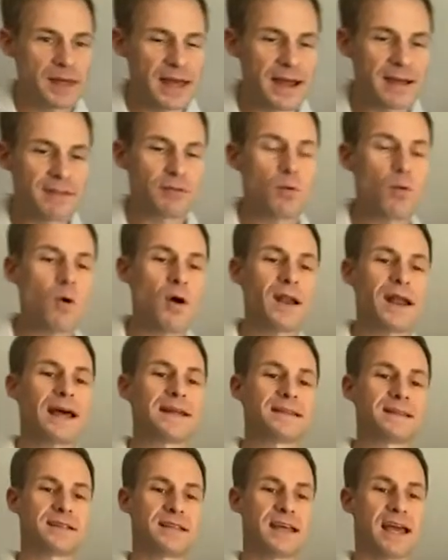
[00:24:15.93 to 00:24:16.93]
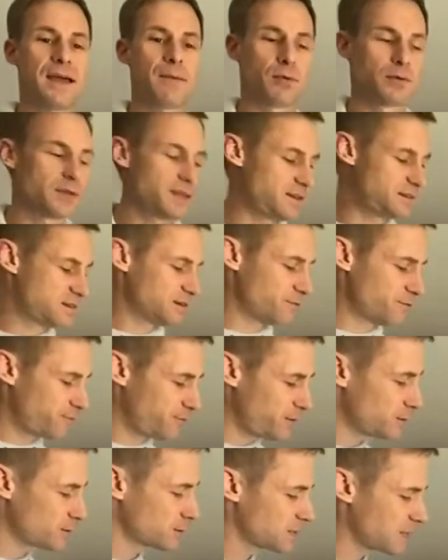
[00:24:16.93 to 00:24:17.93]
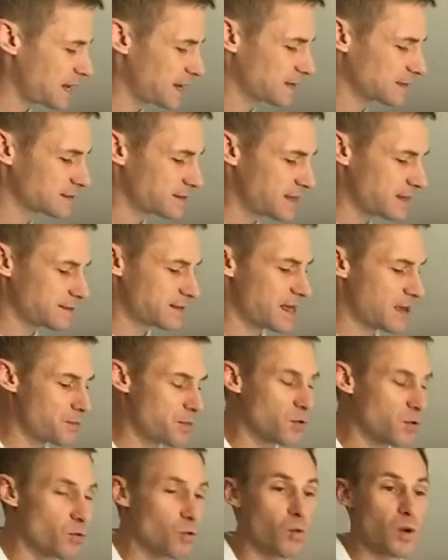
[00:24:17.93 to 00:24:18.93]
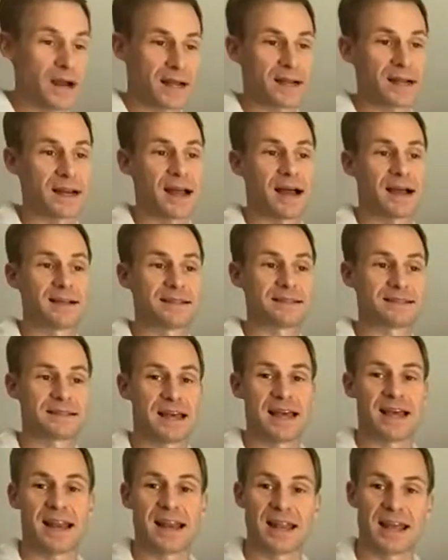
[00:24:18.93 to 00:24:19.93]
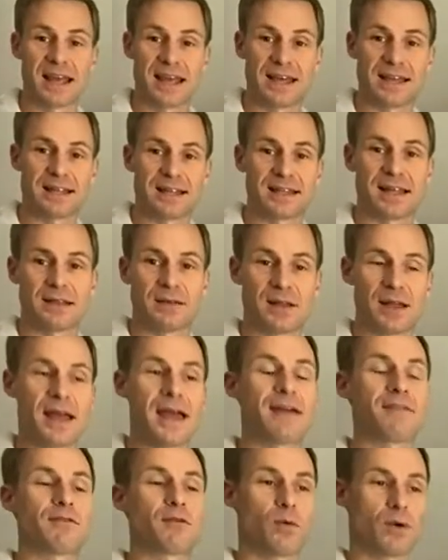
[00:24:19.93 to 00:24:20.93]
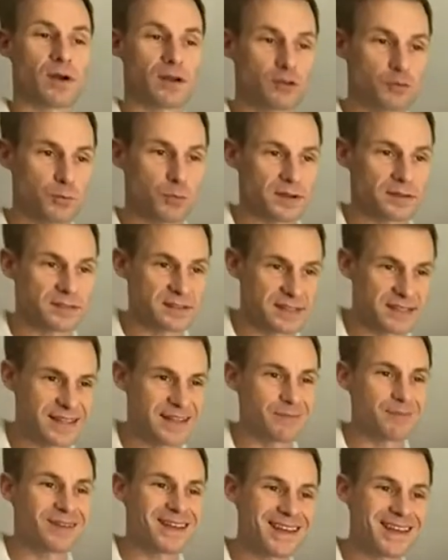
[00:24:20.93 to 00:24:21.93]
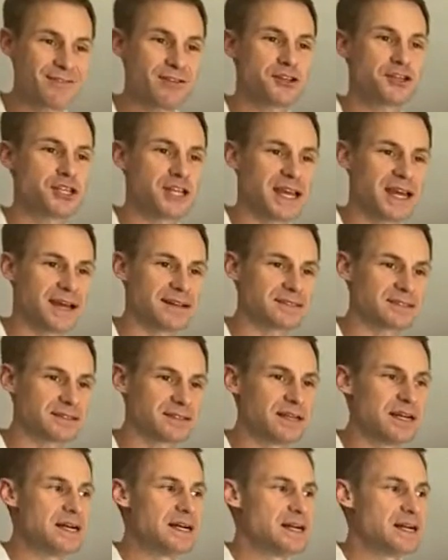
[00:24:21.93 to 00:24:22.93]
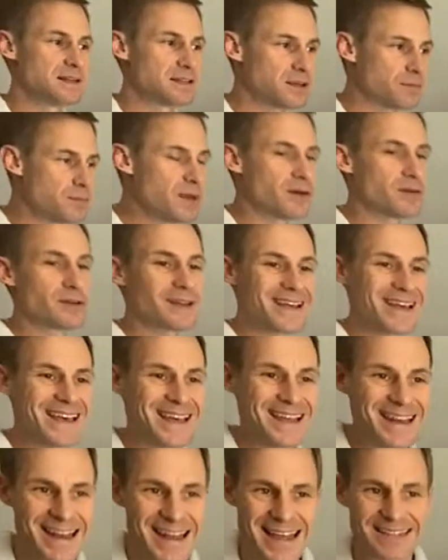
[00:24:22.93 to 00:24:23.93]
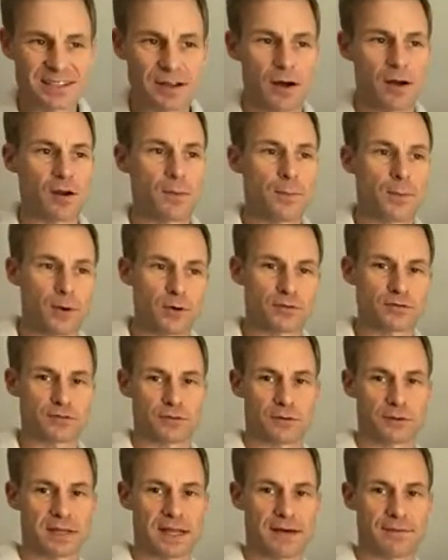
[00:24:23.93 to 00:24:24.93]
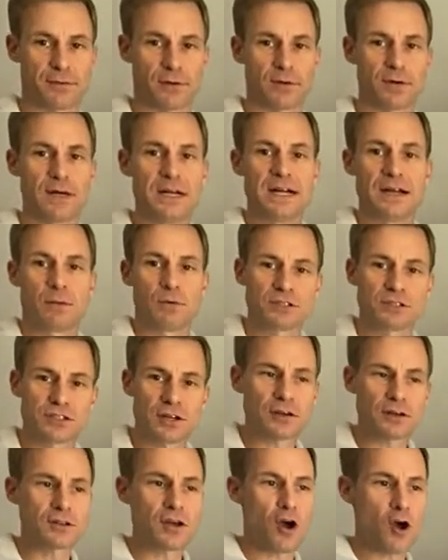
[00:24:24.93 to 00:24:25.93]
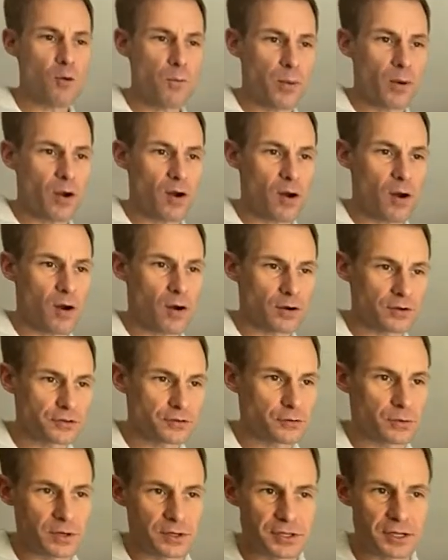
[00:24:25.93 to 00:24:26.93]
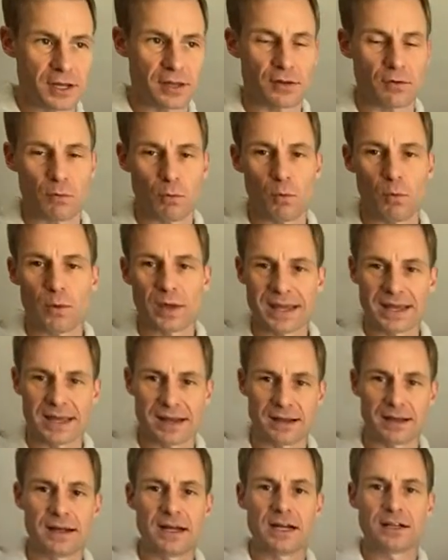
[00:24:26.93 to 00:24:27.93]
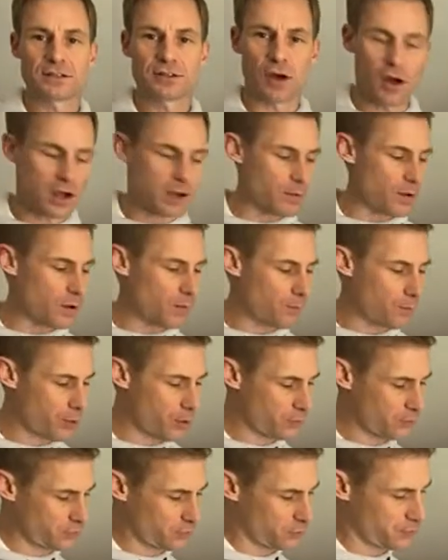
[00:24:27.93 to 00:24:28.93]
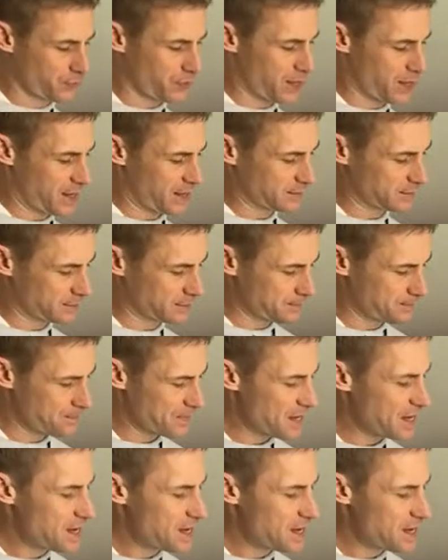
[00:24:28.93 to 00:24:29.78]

Everyone at the table needs to feel like that they've been recognized and that everyone is present to them. Give a chance to be able to connect on a personal level. We start to open our hearts to each other when we get to talk about personal things.